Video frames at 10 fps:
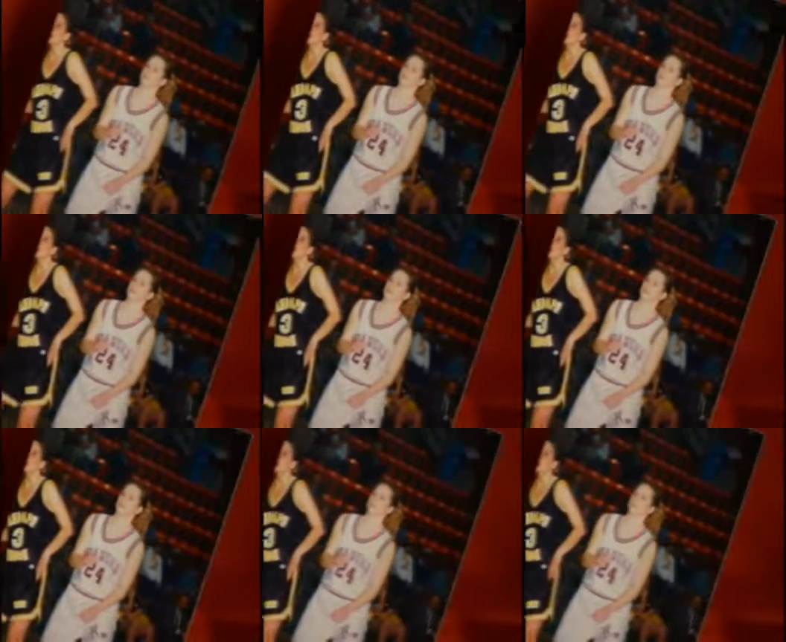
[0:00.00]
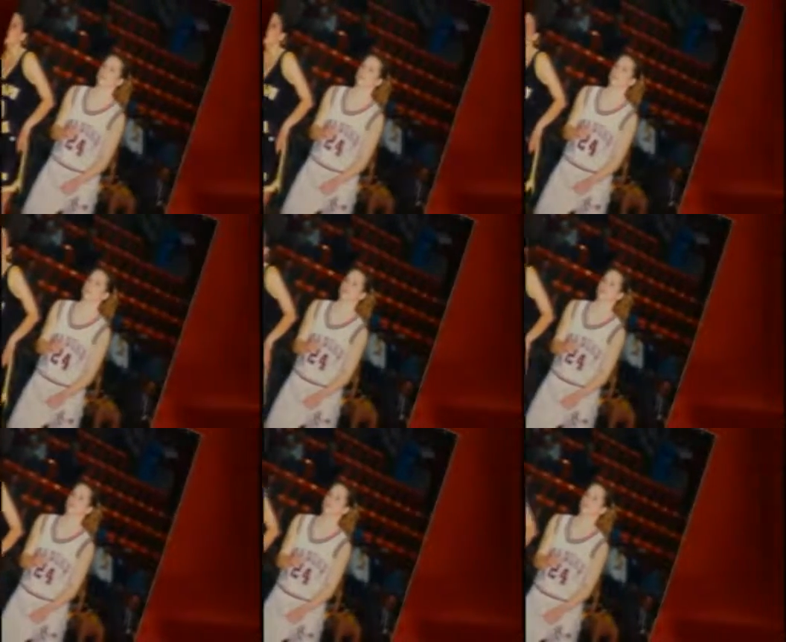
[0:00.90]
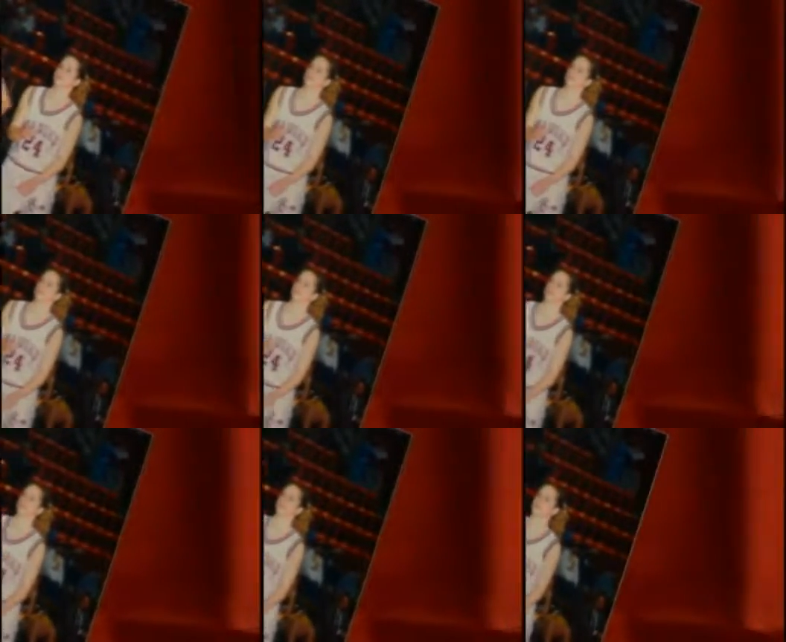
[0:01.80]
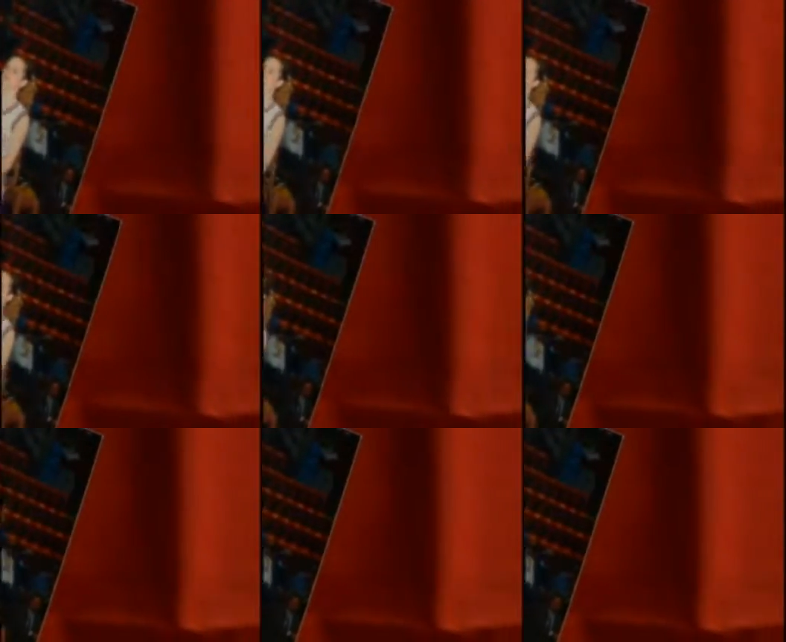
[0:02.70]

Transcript: (no speaker visible)